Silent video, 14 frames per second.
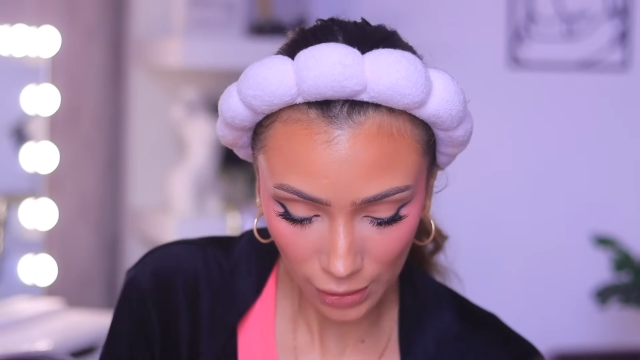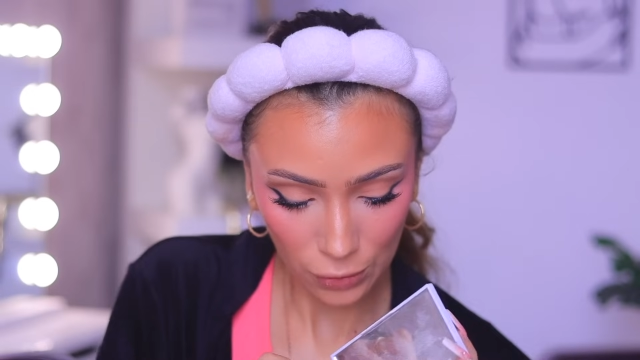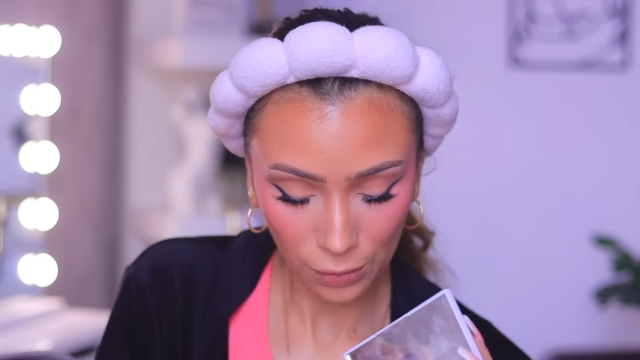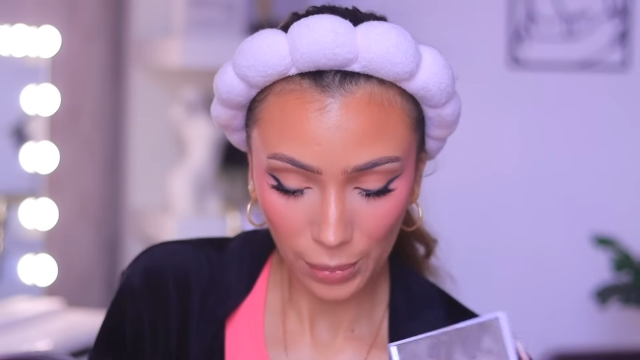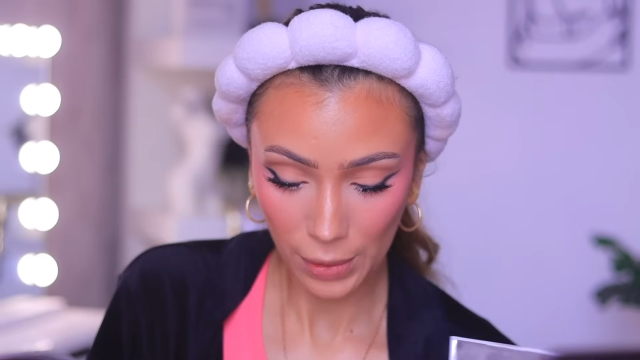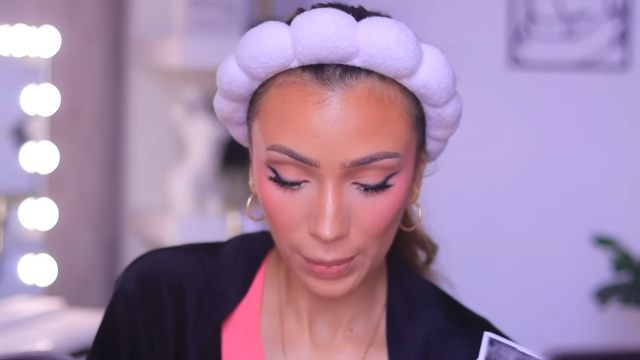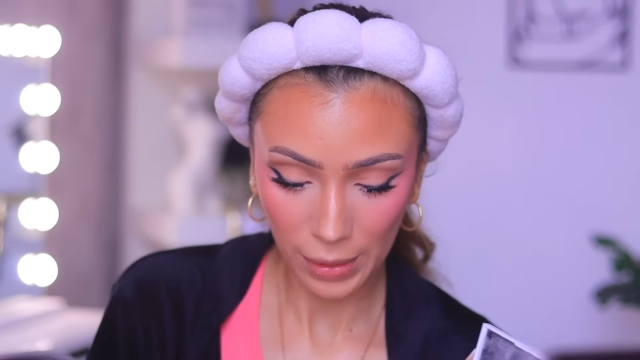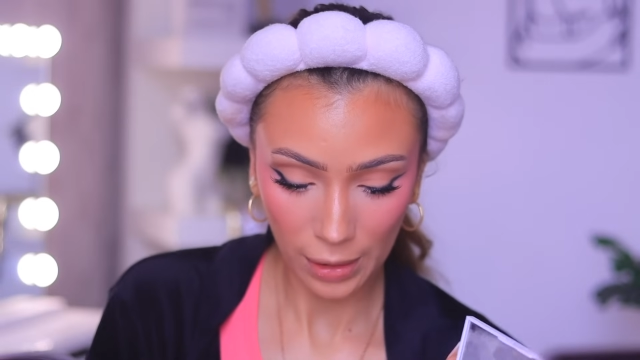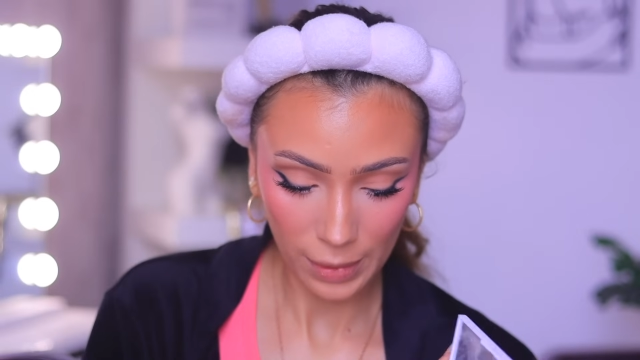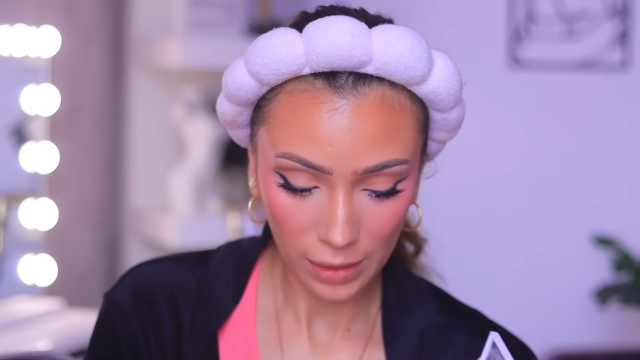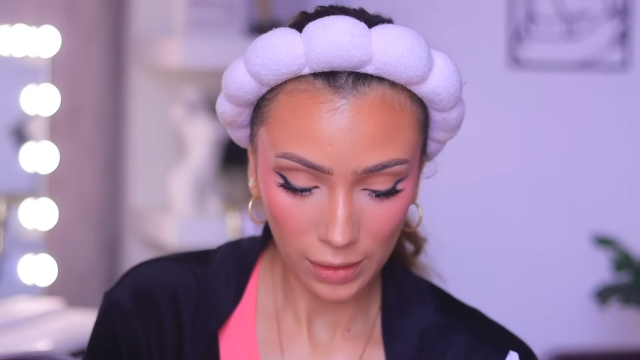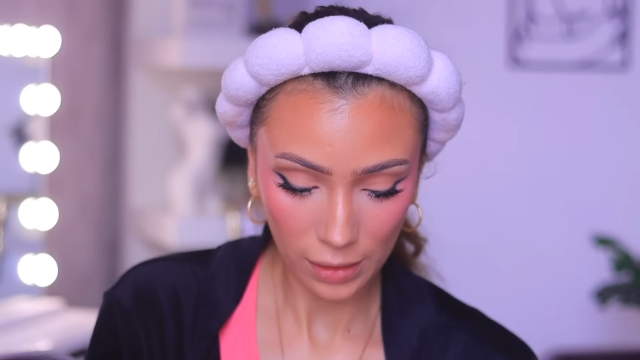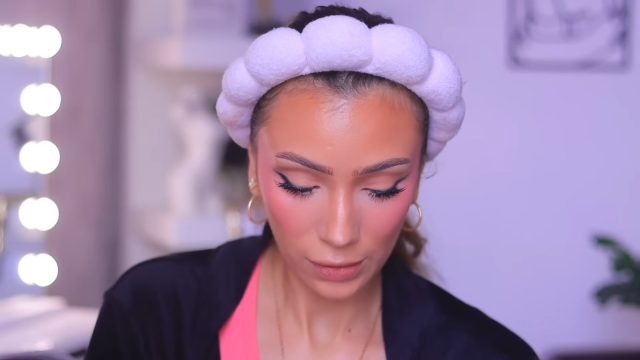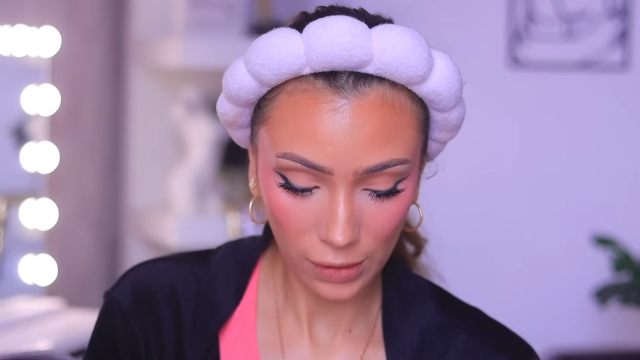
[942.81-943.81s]
Super
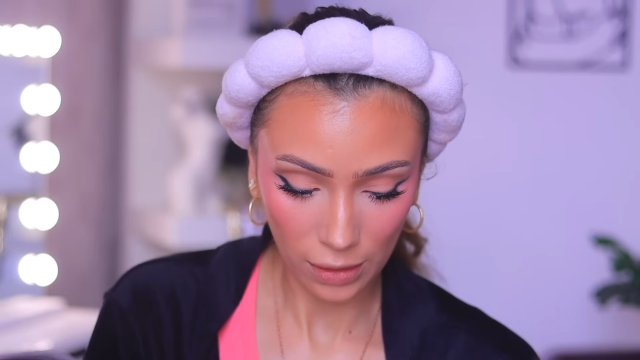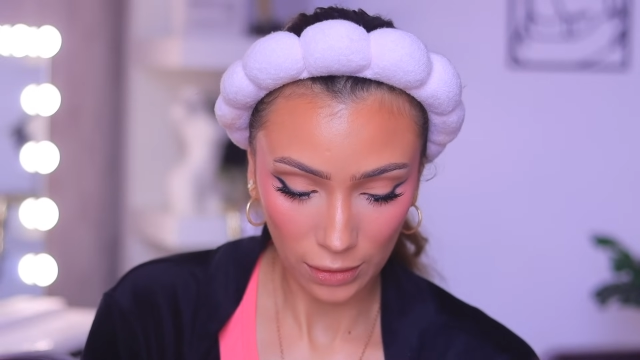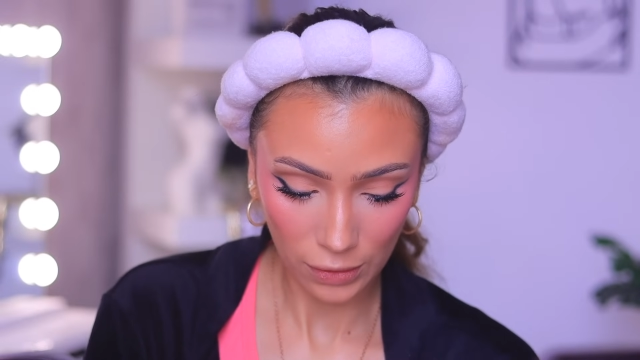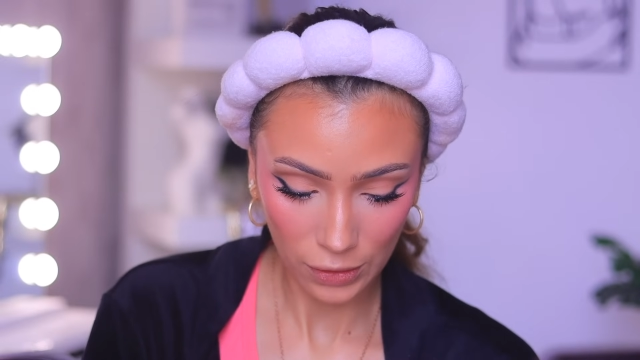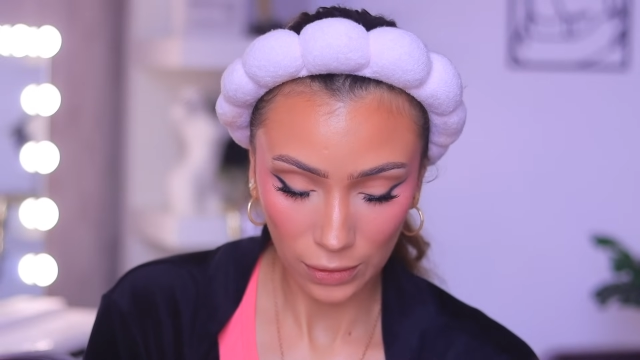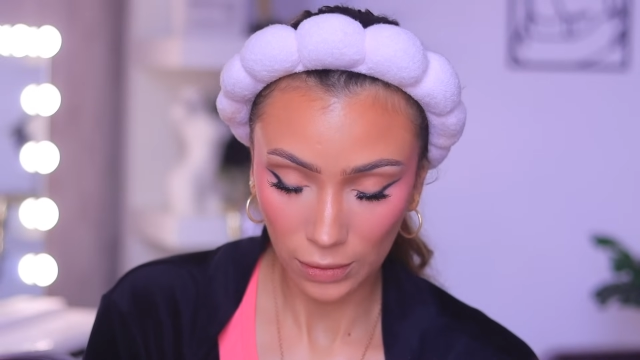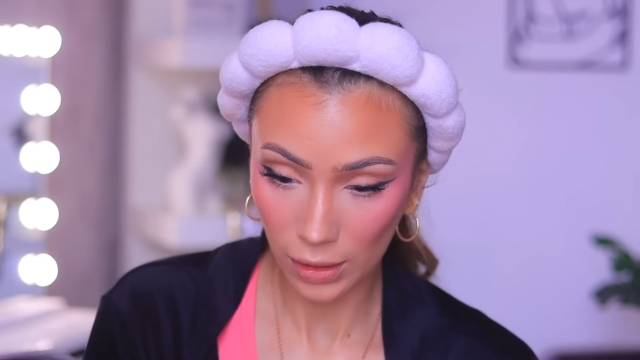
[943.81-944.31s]
pigmented, y'all, so